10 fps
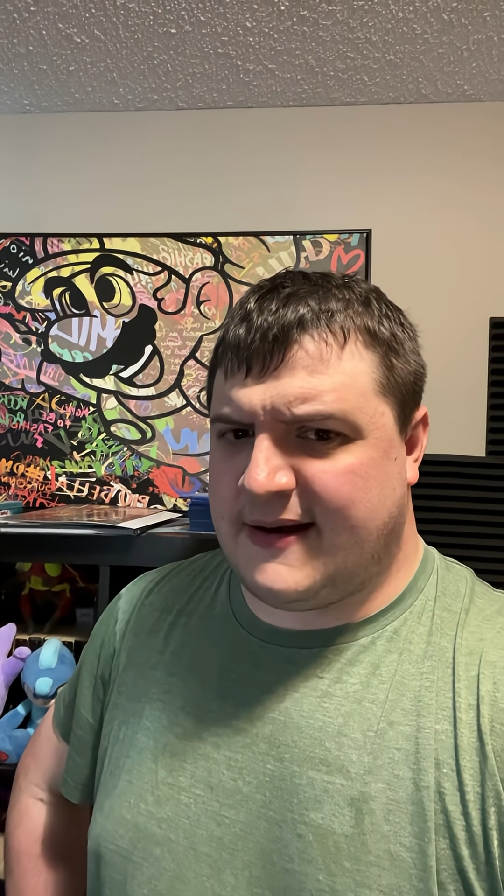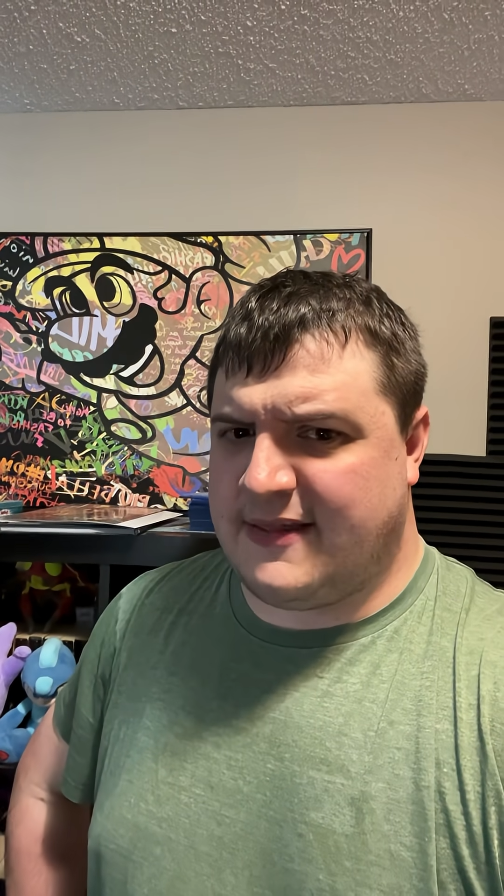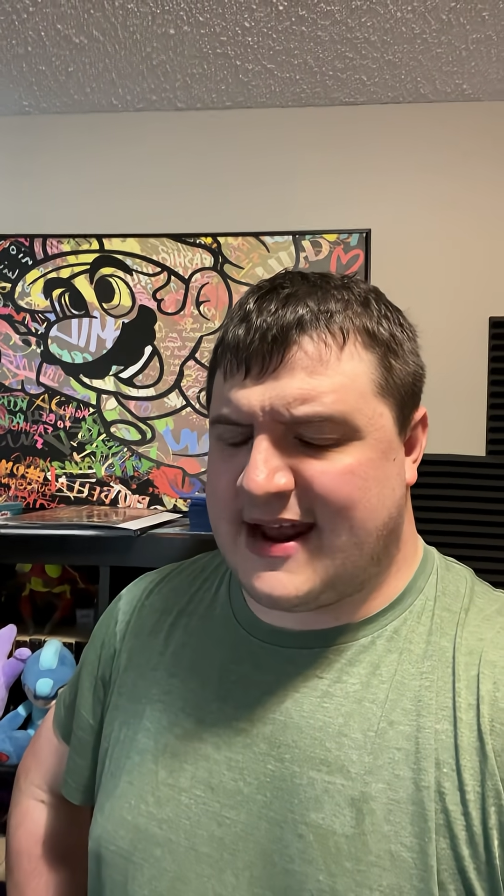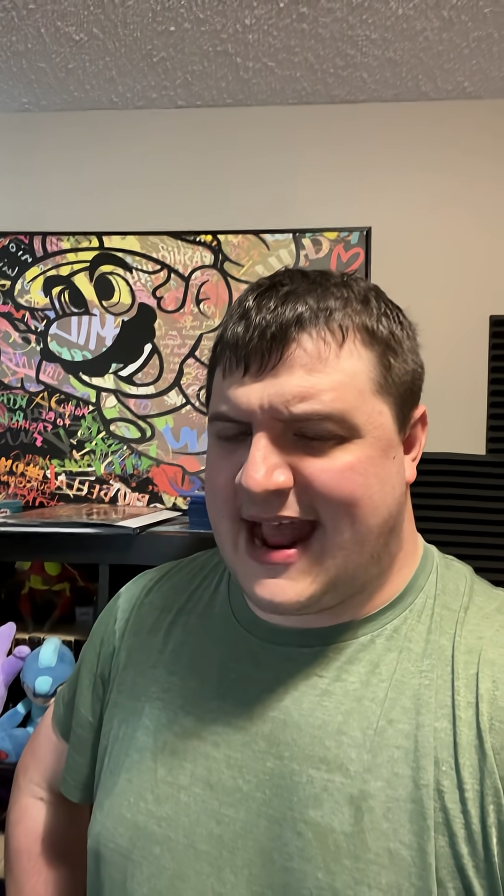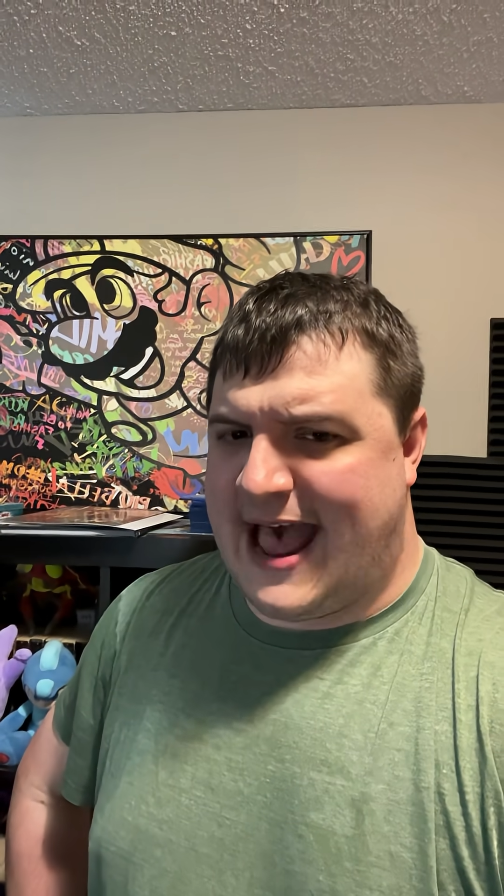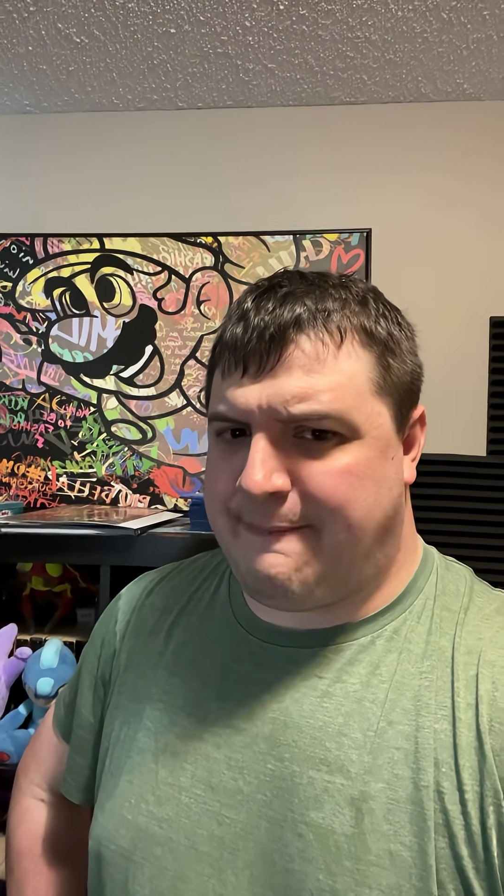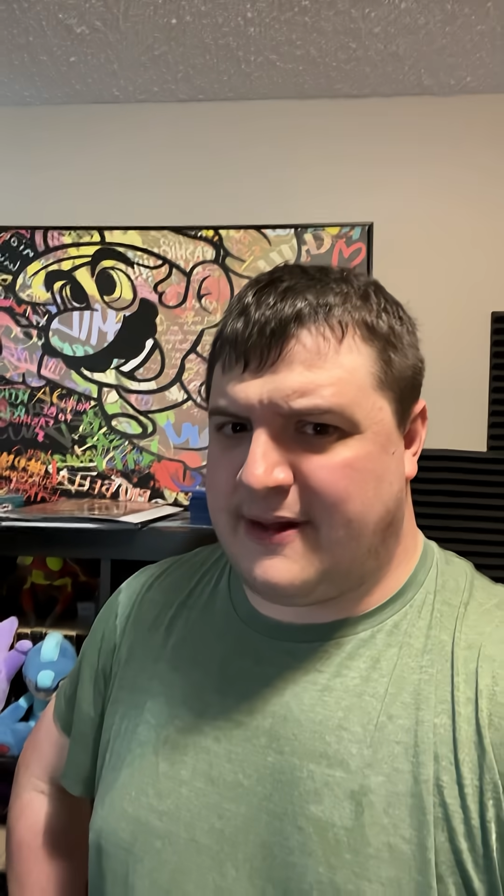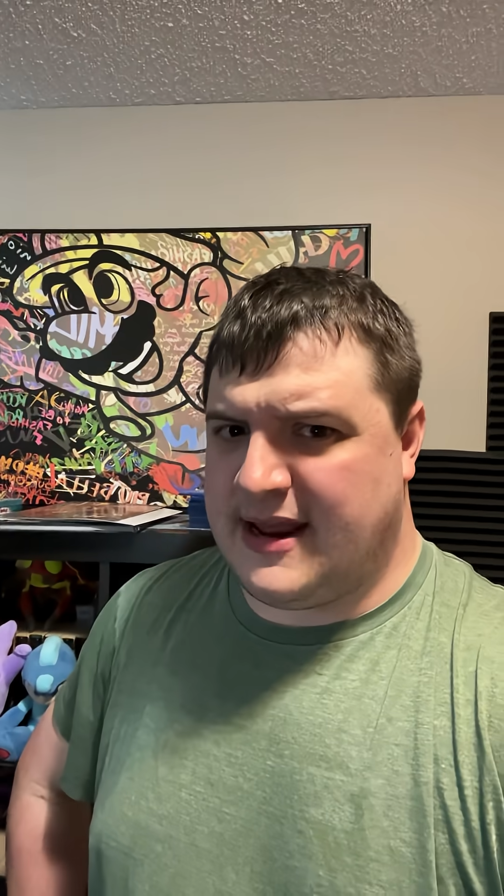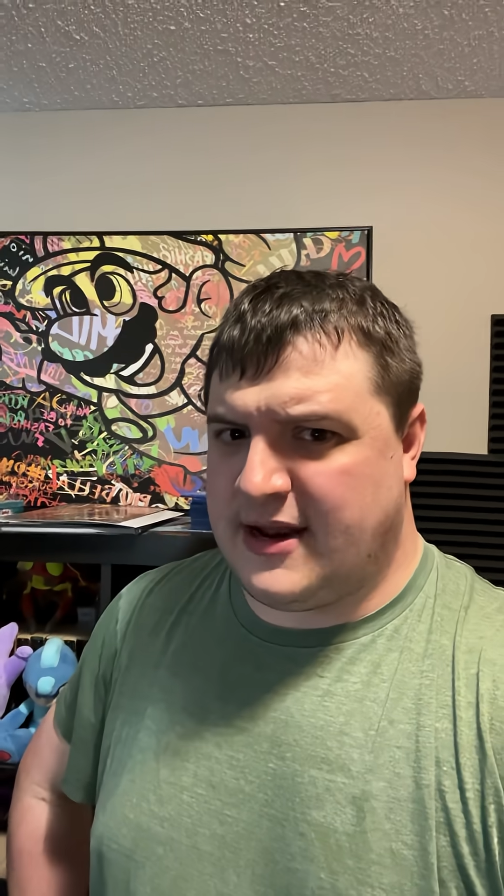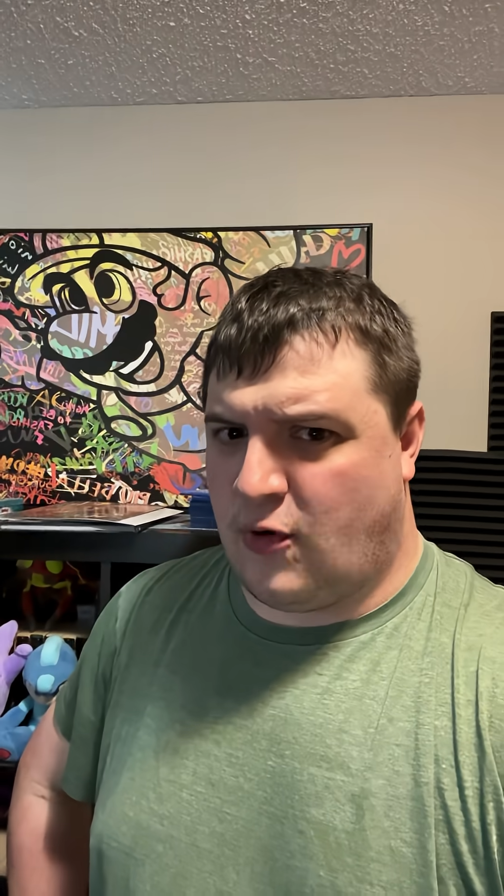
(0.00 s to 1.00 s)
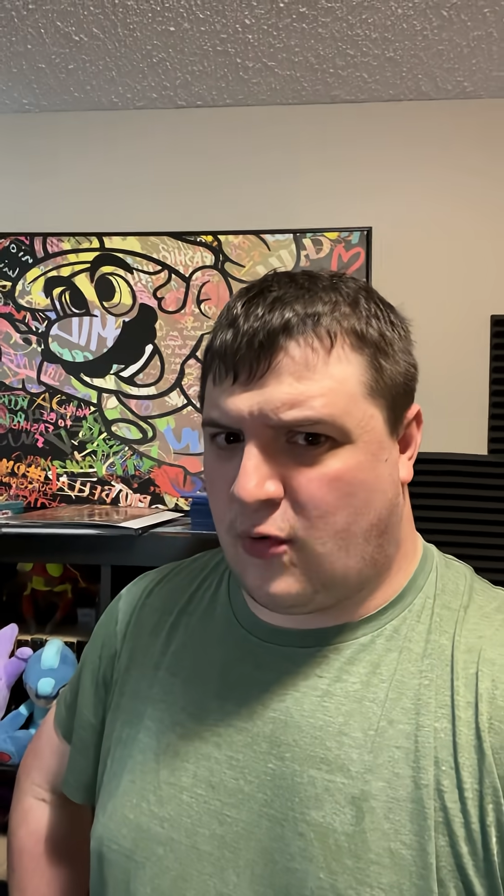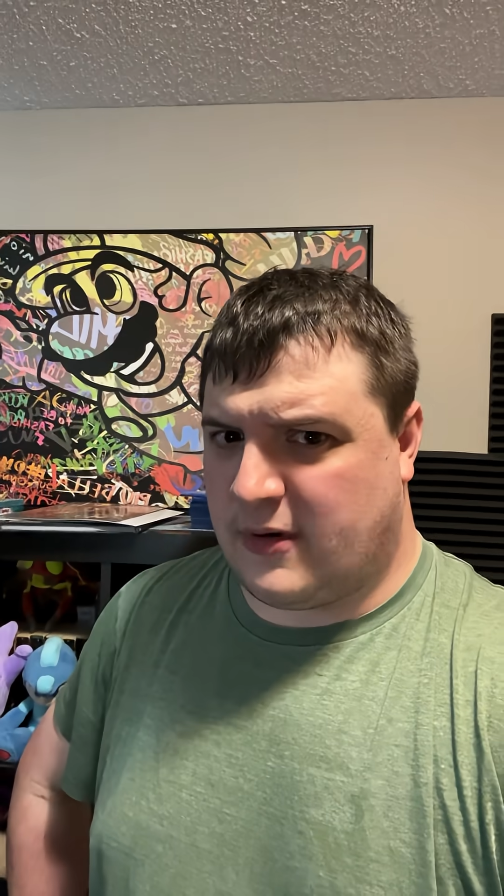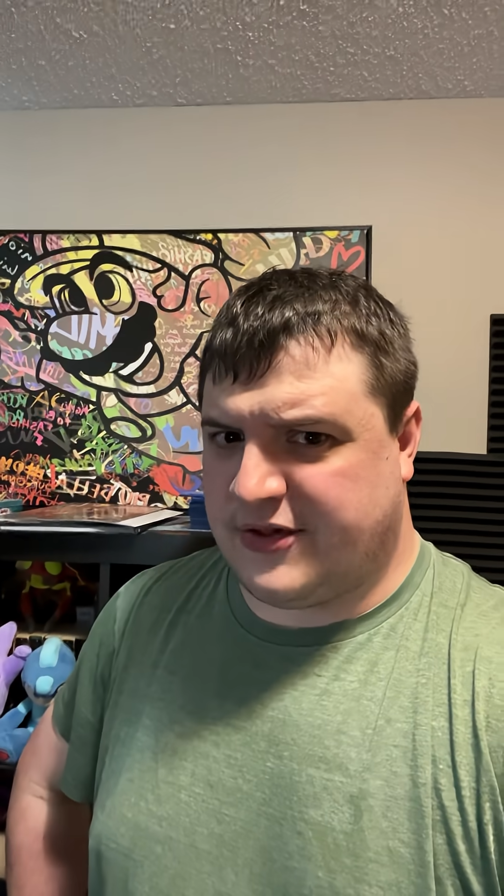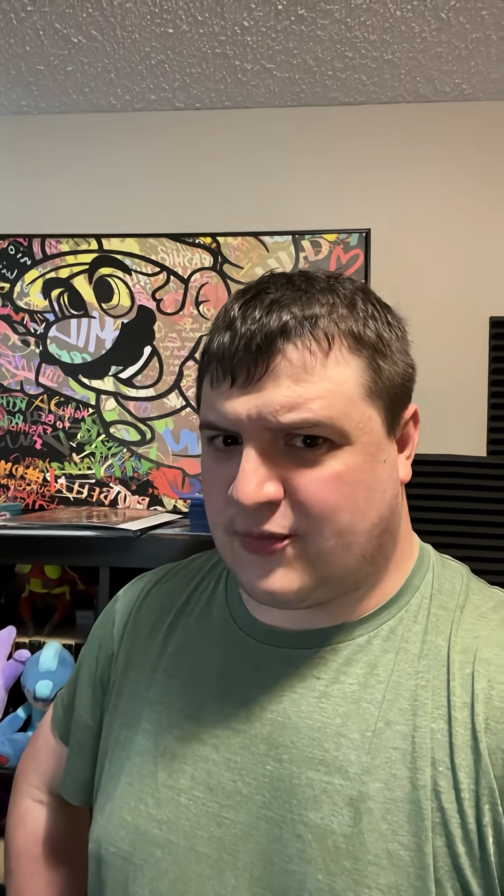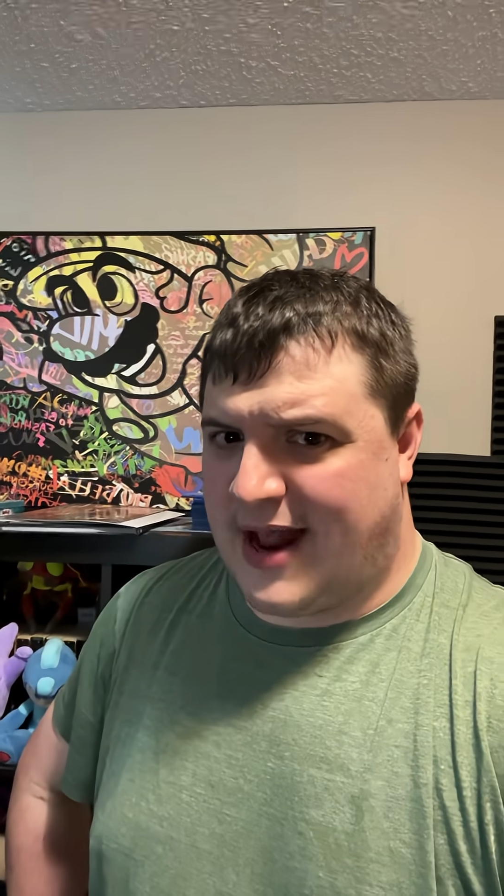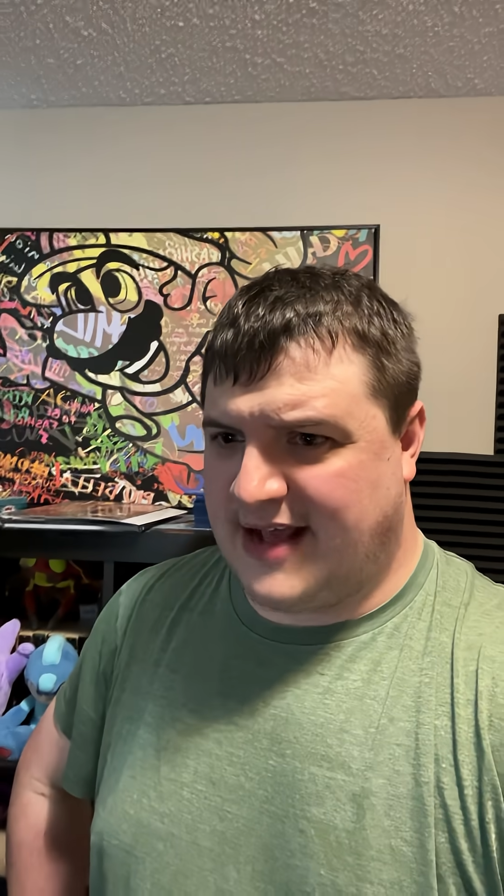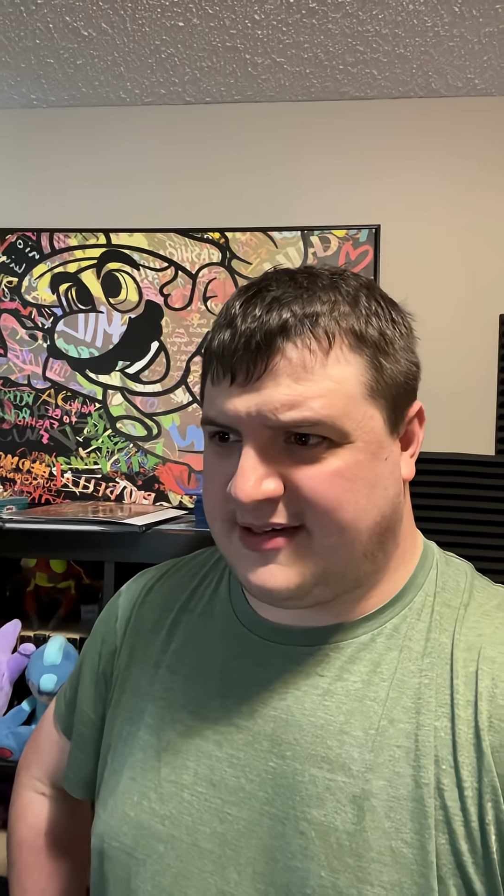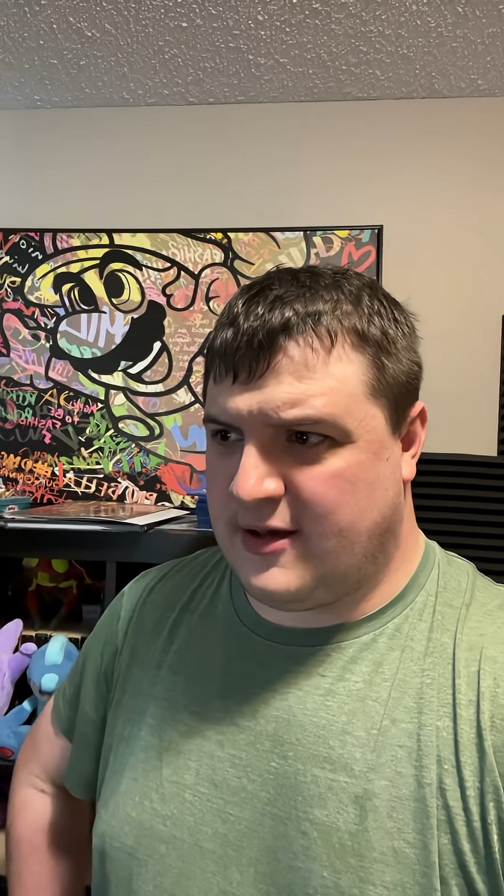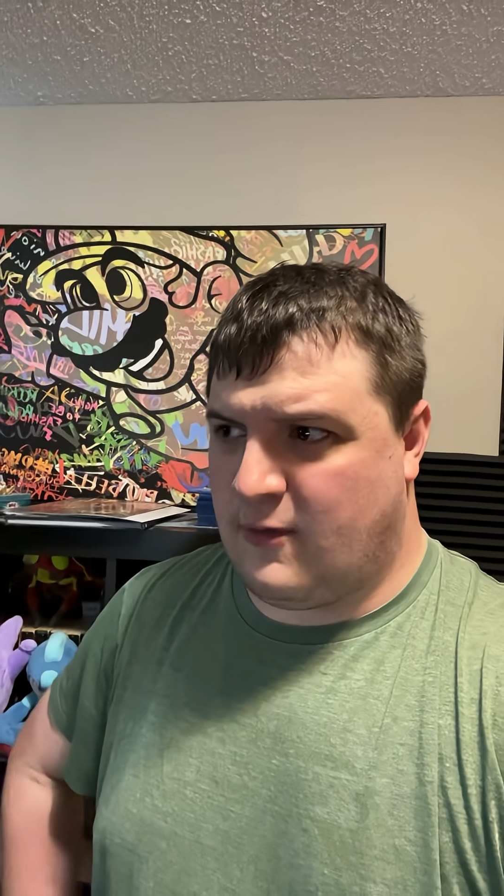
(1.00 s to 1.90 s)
that happened in Horus Rising,